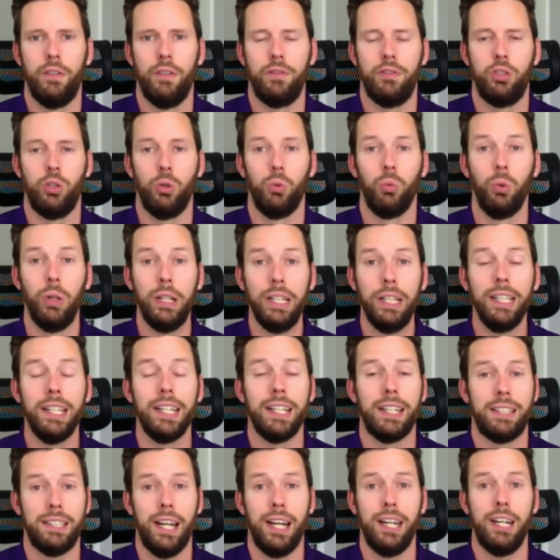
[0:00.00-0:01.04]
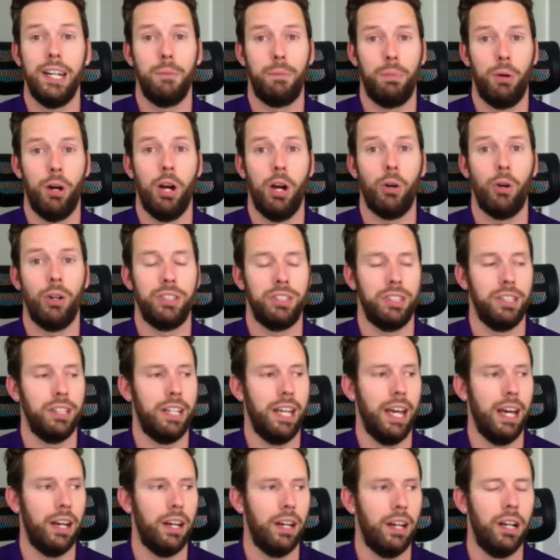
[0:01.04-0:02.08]
So really exciting progress in
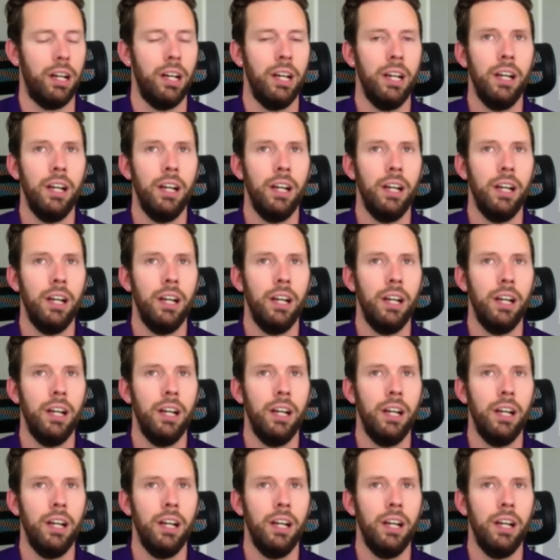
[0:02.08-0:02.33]
Canada.